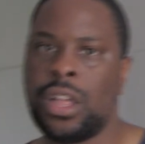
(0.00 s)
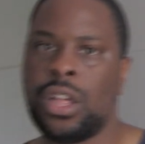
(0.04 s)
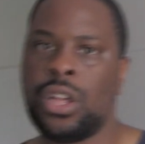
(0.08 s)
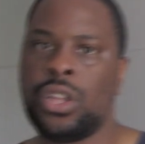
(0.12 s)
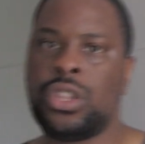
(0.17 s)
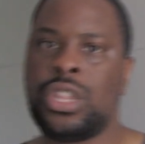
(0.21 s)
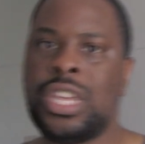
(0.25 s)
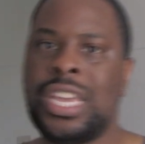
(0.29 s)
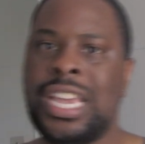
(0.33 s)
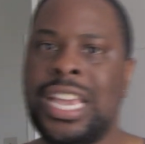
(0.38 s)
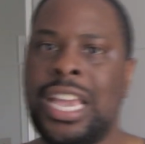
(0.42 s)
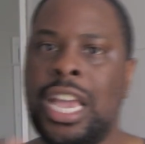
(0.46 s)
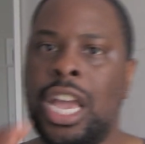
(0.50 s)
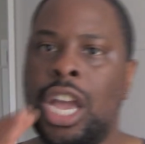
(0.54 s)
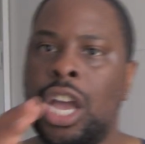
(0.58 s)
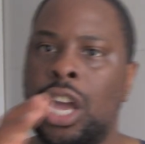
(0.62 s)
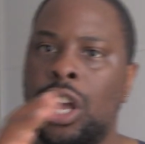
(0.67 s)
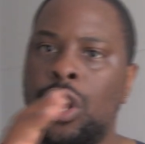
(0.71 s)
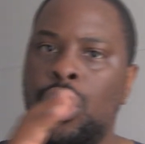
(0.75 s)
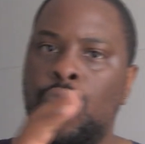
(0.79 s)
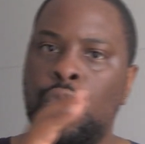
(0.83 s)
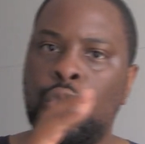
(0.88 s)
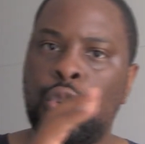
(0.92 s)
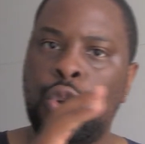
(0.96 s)
the
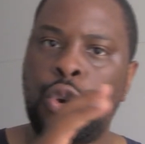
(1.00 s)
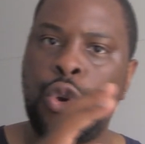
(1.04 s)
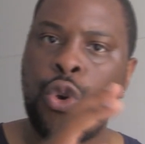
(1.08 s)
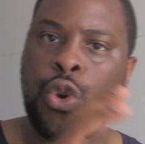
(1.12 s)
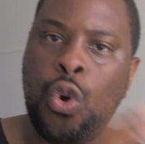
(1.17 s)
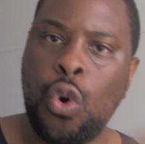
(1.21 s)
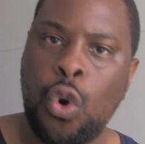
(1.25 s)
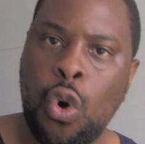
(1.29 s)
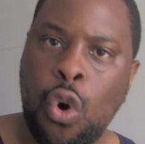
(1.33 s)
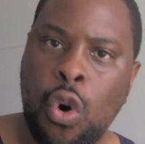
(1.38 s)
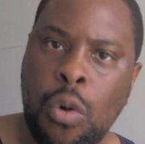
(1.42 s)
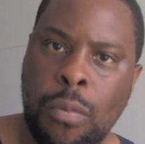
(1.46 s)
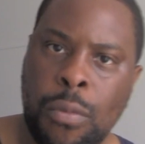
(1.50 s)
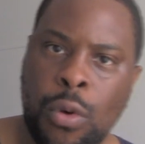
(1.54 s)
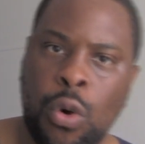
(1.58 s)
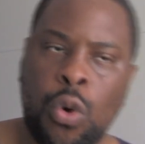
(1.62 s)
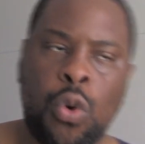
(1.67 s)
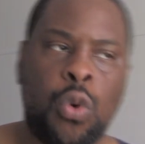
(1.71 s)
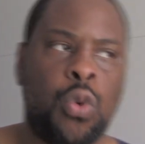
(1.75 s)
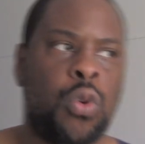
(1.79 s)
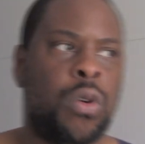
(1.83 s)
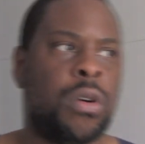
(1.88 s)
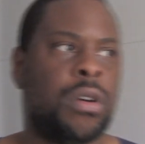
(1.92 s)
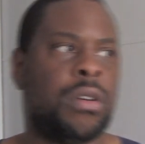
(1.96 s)

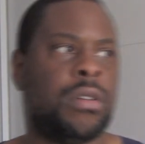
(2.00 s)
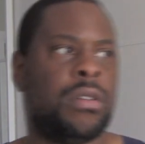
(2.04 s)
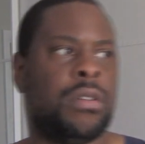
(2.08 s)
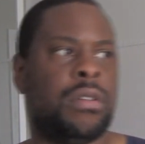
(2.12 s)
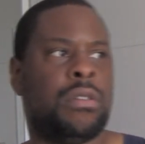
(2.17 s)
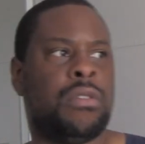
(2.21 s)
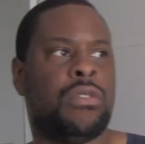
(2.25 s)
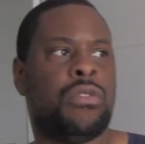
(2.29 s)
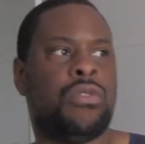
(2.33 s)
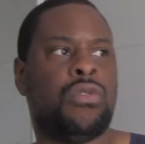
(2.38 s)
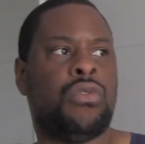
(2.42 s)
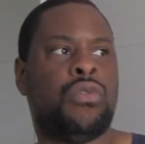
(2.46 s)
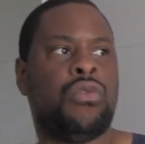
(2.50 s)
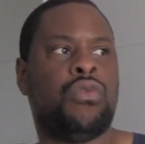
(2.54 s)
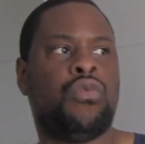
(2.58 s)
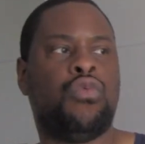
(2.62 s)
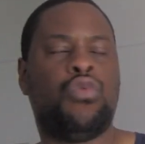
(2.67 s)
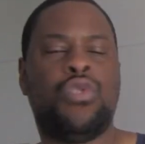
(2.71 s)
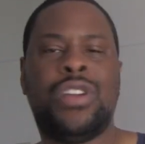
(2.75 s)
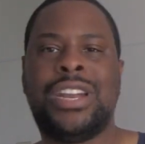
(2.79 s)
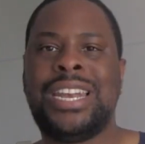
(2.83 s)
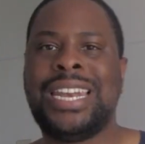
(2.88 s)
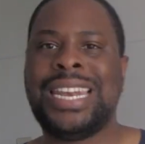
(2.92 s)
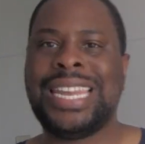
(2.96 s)
normal
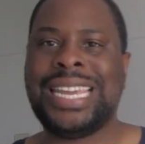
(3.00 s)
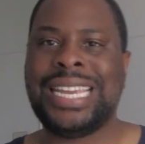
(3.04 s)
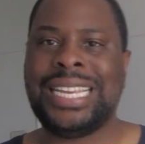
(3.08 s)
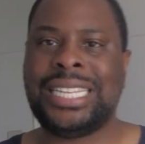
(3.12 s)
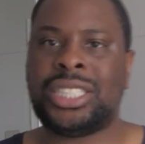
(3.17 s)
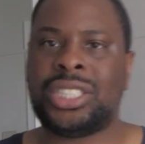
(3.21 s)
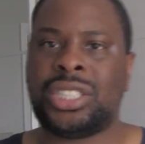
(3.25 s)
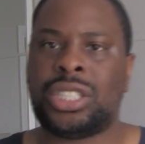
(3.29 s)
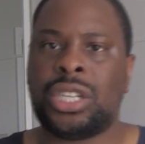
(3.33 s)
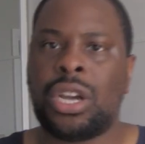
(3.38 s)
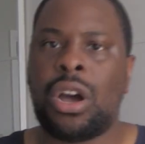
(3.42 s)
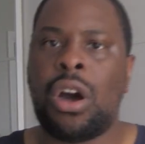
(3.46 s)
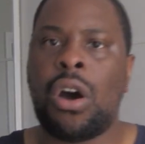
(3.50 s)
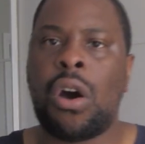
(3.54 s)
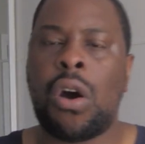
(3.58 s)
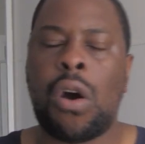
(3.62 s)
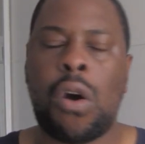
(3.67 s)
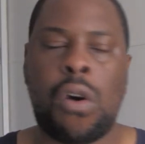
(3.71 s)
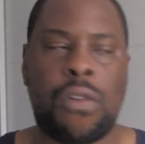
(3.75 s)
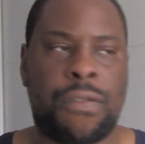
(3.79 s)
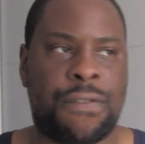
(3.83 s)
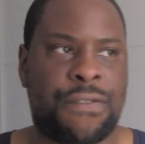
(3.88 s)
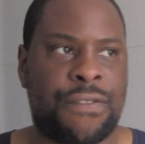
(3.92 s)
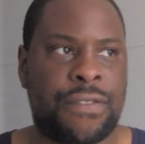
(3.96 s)
release
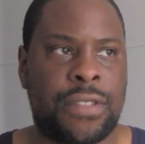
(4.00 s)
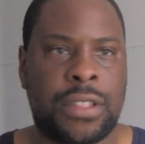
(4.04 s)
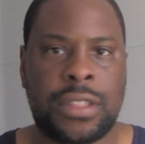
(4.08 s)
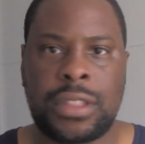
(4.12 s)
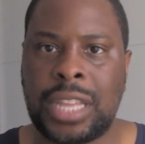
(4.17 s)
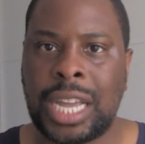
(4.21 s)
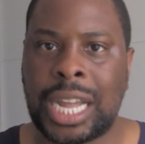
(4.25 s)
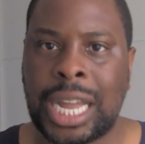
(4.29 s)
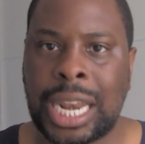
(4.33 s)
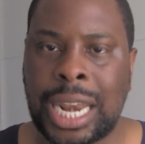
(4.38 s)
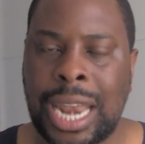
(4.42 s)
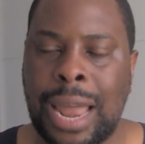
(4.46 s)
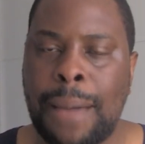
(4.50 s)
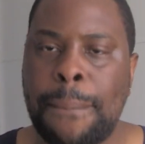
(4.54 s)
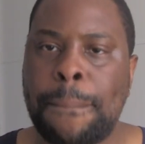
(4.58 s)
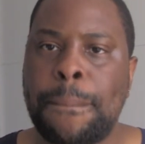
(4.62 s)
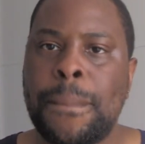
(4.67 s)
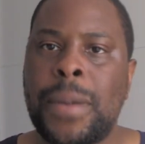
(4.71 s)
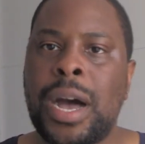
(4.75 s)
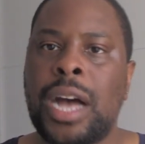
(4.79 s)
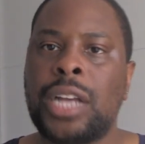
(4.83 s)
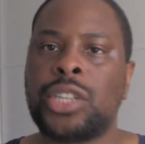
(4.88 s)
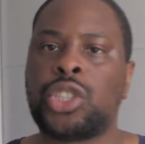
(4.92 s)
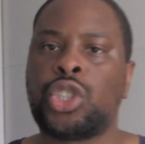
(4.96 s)
of the
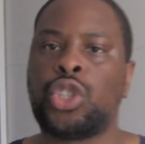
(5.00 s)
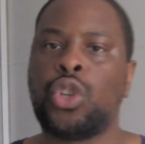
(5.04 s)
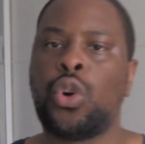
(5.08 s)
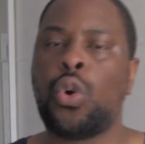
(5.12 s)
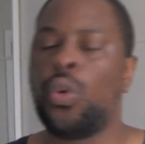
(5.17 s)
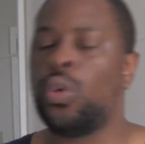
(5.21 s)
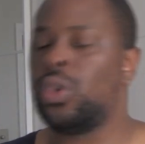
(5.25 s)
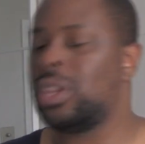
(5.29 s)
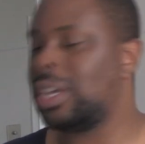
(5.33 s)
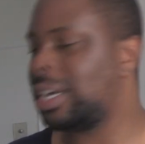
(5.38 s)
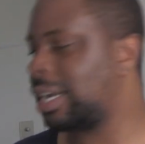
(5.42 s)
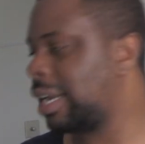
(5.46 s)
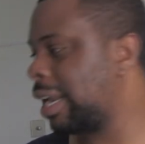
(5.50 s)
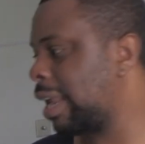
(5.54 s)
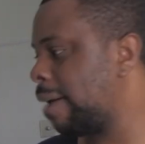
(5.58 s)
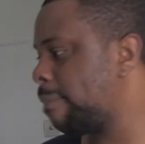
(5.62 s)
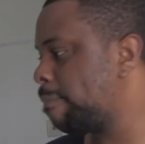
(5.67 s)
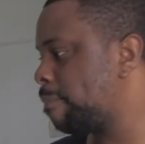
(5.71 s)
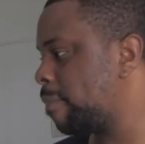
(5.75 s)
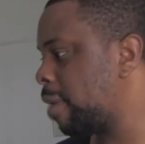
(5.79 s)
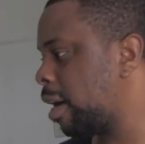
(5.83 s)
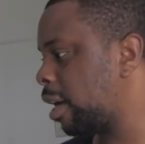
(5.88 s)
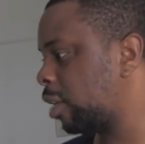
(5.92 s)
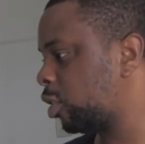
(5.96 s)
Clubmaster or the
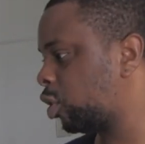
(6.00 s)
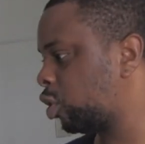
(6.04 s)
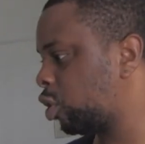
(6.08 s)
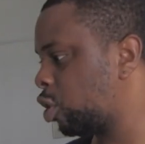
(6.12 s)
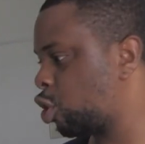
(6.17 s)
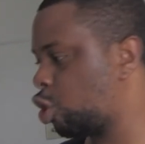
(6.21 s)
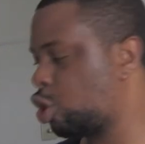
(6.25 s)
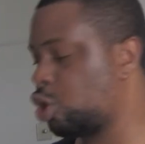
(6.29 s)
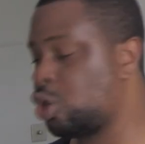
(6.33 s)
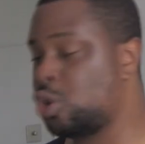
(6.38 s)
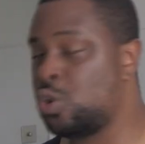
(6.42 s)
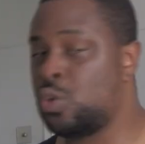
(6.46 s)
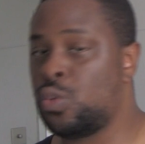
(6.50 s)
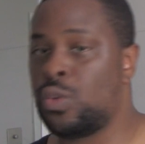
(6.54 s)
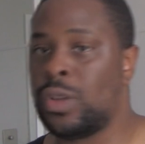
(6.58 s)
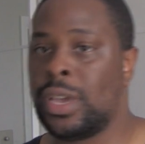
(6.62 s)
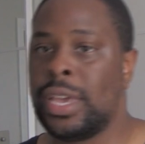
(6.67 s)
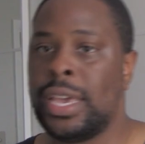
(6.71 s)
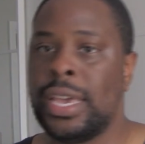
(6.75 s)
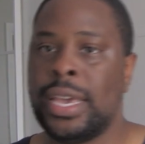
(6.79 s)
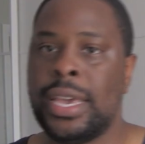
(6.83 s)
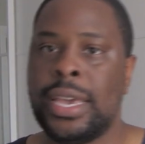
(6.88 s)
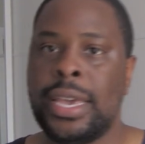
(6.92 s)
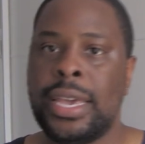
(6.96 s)
Clubmaster 2
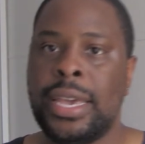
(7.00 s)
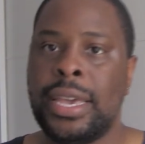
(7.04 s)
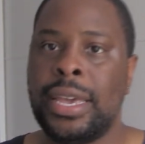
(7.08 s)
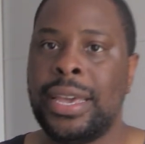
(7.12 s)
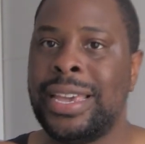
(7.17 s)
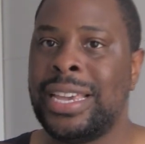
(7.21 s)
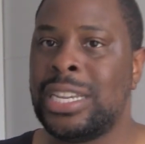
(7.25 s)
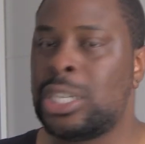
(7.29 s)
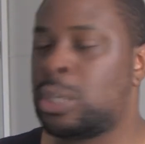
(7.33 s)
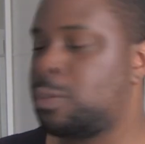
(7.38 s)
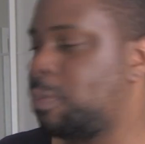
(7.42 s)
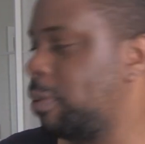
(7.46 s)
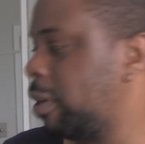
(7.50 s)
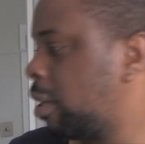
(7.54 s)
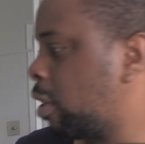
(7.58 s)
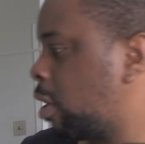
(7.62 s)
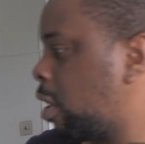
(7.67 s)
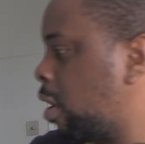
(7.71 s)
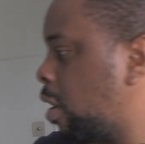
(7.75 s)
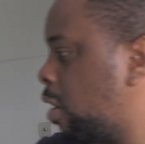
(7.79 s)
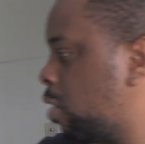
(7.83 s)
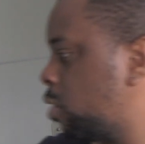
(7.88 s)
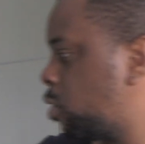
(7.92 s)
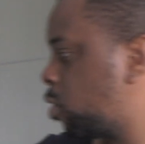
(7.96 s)
is
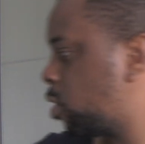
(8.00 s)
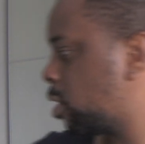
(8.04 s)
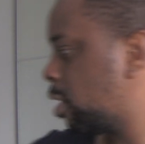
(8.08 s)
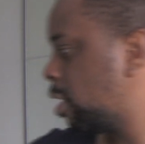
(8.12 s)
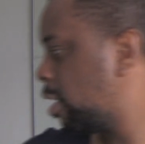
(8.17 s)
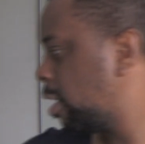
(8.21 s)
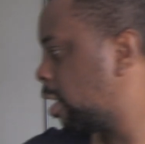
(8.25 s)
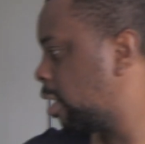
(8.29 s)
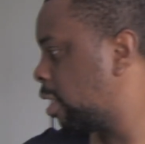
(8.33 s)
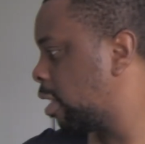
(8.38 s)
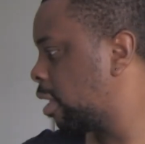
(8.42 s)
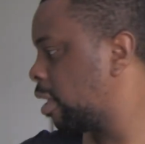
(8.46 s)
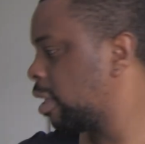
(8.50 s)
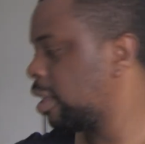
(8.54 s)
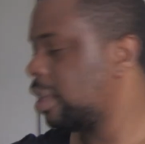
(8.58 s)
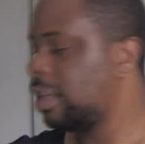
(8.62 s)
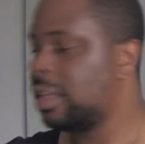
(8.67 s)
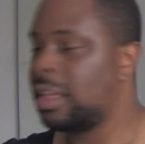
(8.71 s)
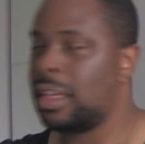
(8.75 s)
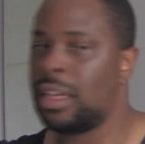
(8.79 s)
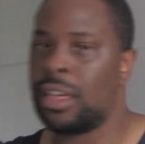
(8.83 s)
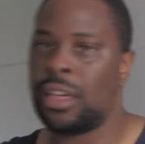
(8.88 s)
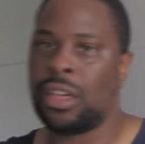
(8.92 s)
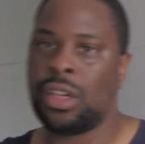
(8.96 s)
because
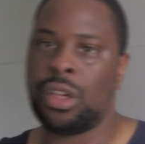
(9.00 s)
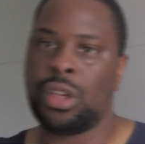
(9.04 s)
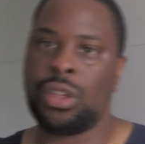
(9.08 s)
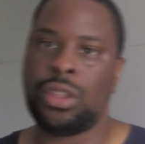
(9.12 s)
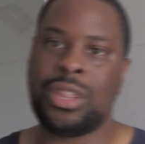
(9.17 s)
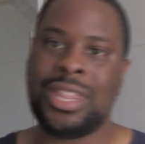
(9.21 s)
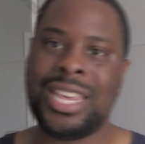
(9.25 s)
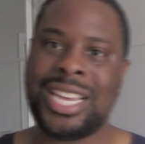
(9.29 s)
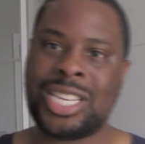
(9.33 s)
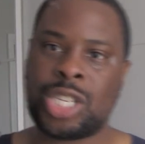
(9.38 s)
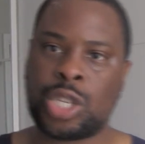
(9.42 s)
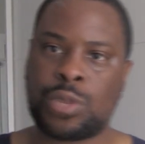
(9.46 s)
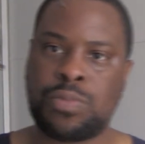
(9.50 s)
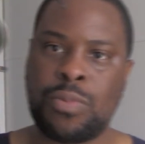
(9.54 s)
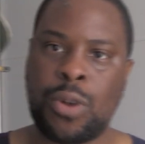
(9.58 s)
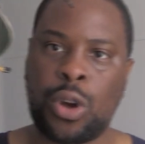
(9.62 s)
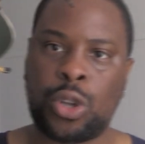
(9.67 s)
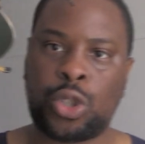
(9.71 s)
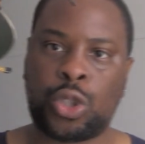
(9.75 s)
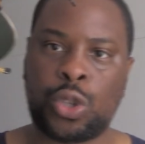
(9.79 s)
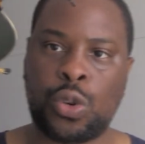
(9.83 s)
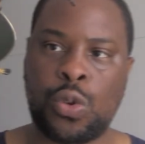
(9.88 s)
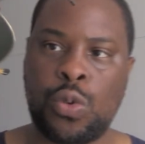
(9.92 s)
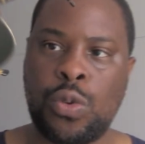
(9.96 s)
this
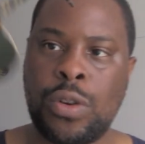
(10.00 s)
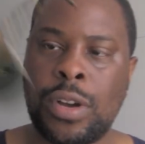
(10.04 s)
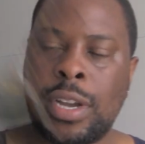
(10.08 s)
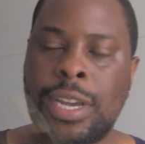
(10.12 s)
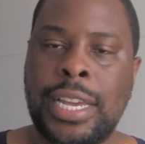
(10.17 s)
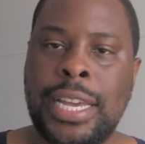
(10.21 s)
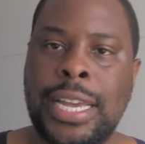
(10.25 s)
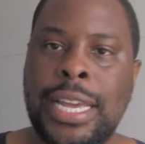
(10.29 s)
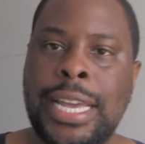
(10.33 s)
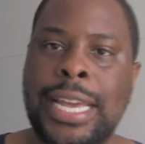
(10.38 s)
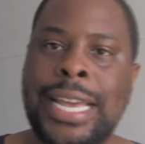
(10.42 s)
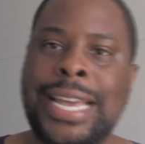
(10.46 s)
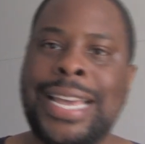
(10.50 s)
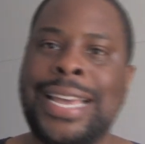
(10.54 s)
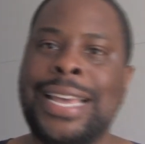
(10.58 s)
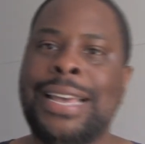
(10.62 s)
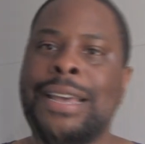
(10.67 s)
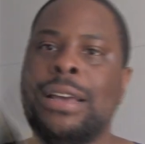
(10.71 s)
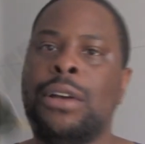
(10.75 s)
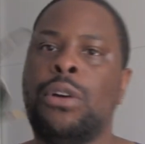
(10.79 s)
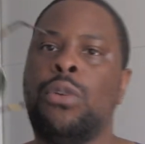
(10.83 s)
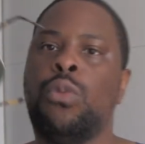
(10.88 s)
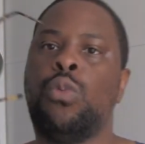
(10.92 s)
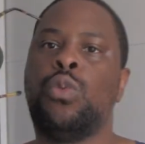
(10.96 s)
model
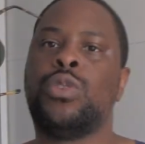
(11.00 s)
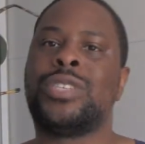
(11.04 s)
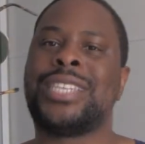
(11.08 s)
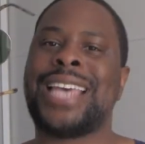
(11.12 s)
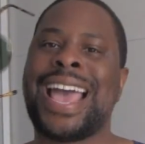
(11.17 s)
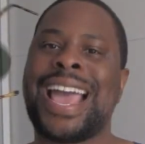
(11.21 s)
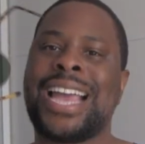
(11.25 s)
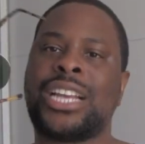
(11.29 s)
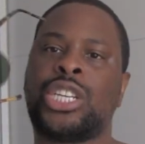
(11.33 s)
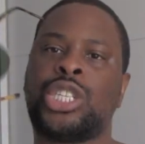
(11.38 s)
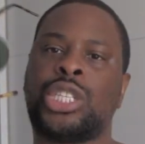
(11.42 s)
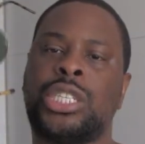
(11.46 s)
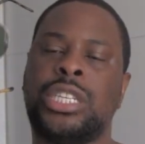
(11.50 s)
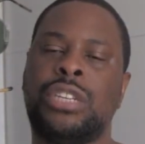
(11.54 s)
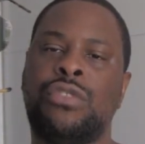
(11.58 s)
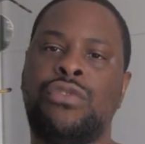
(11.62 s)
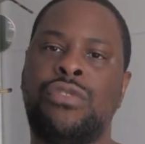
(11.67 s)
was actually